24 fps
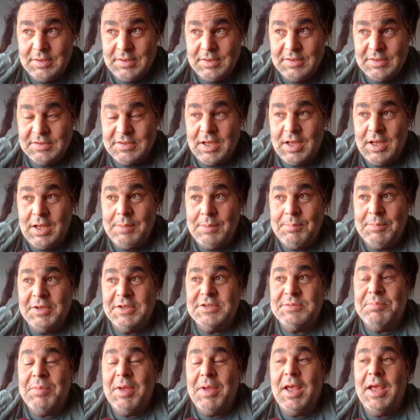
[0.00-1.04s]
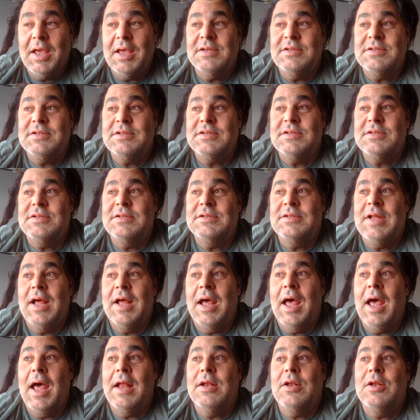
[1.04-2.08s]
in time and space
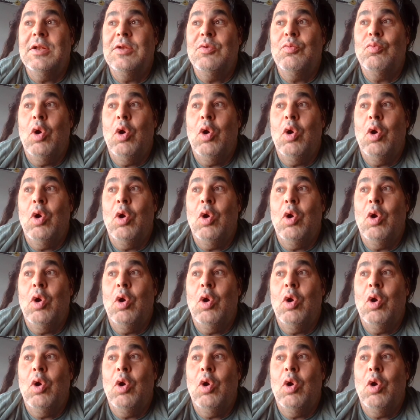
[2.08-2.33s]
that